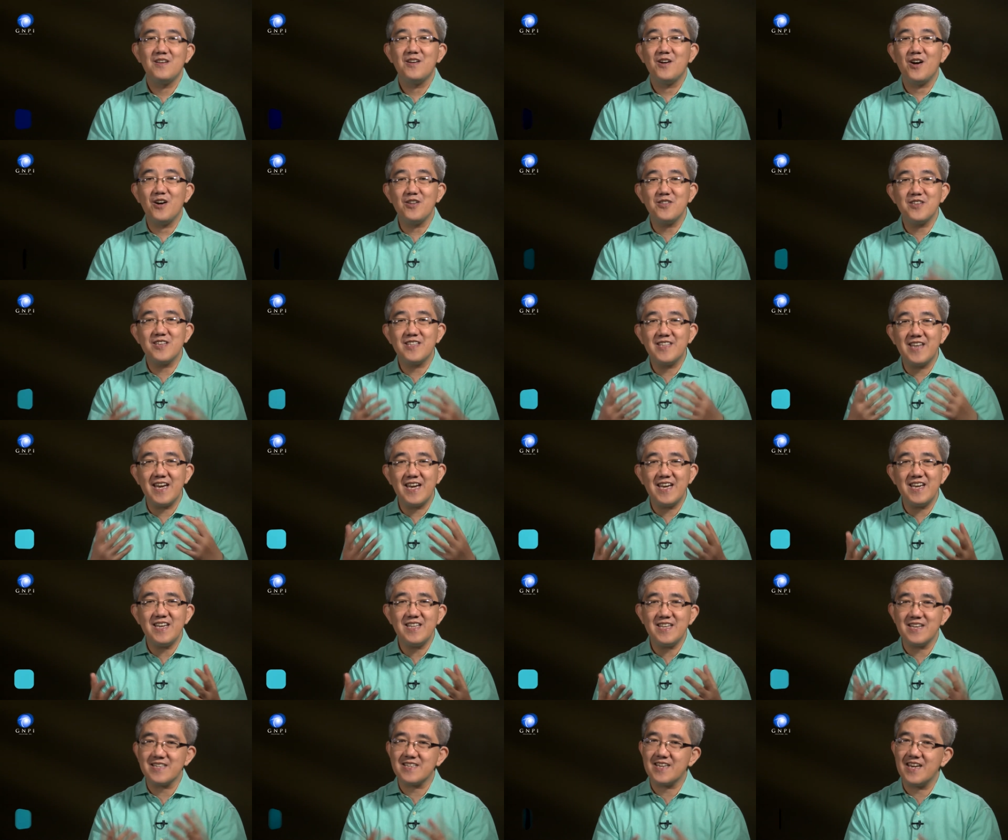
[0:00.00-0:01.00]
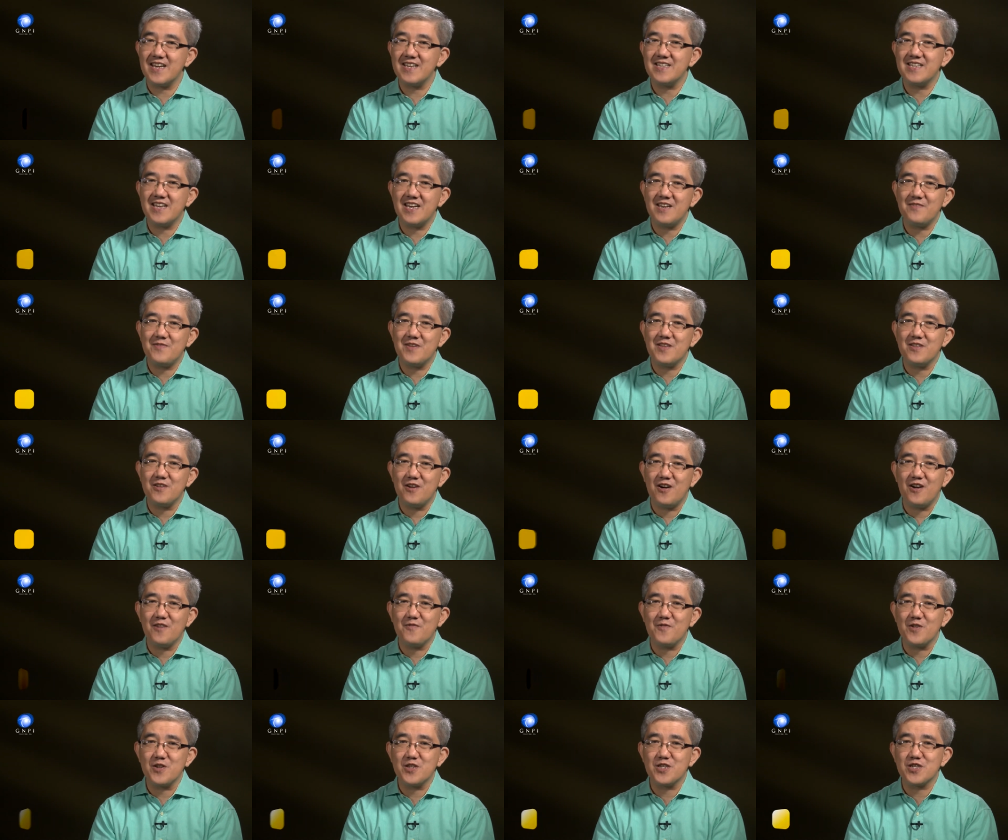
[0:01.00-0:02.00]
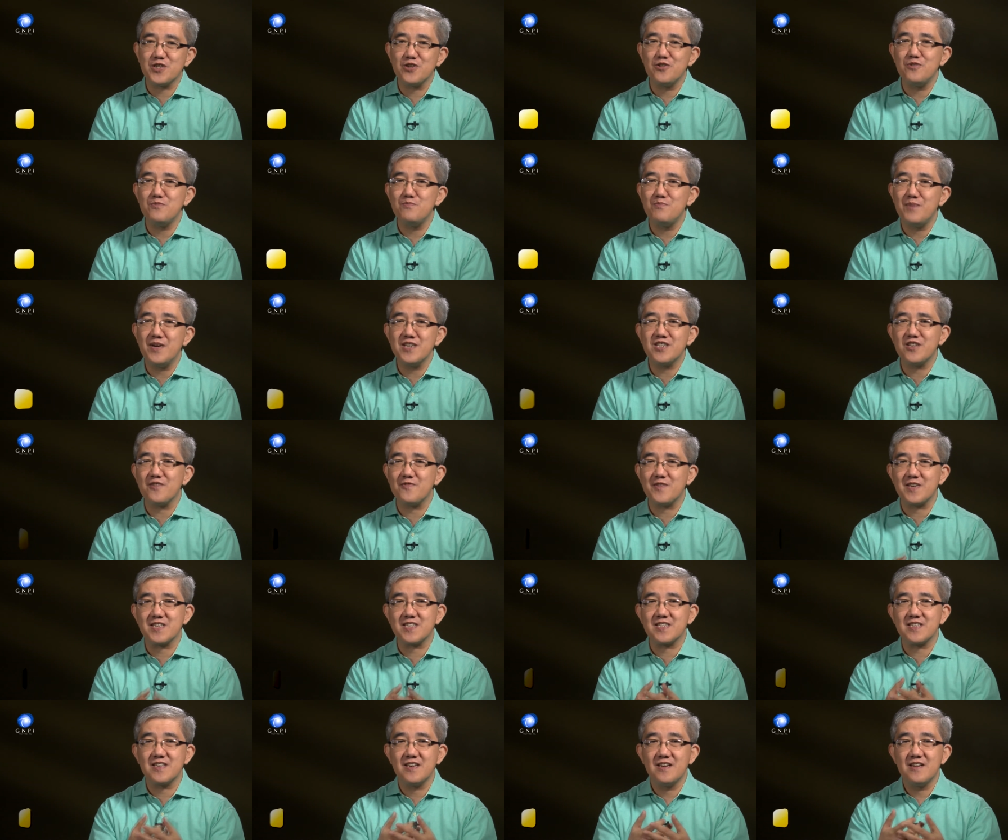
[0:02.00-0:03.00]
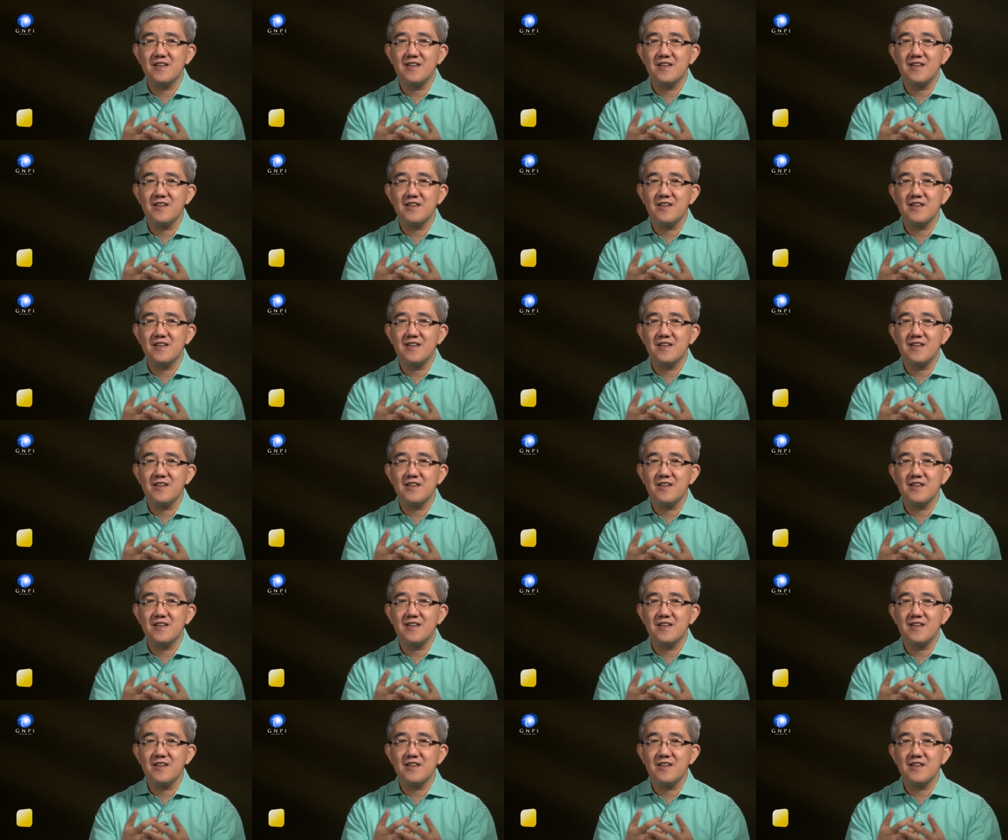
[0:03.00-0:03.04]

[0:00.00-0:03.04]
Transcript: On the day that King David offered so much of his